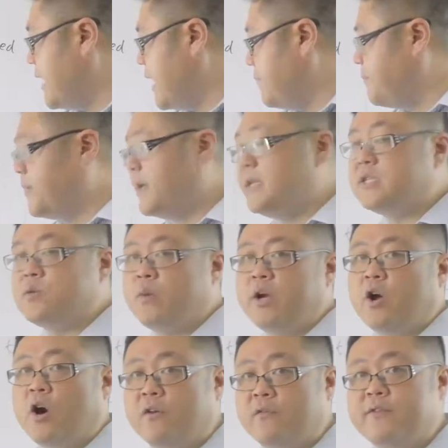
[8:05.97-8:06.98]
and ap
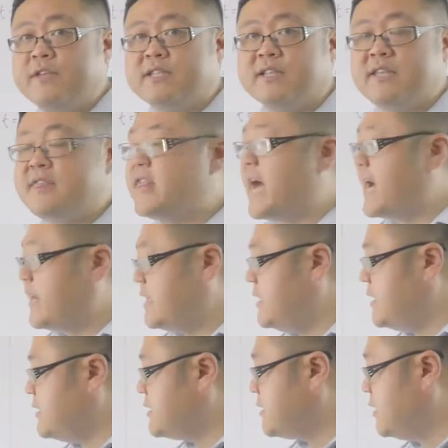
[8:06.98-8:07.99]
squared, obviously that
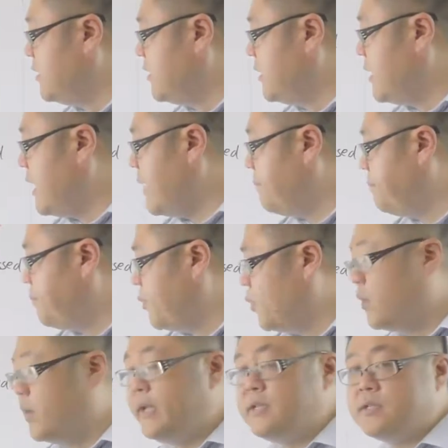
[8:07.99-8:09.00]
is a
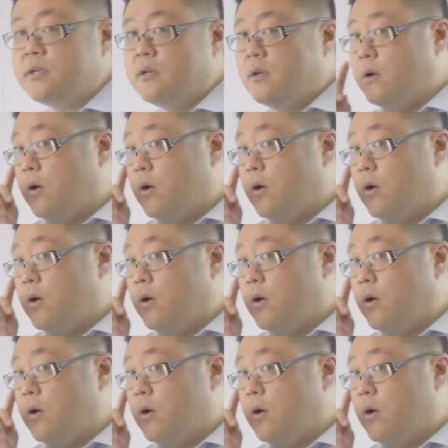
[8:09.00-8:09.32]
point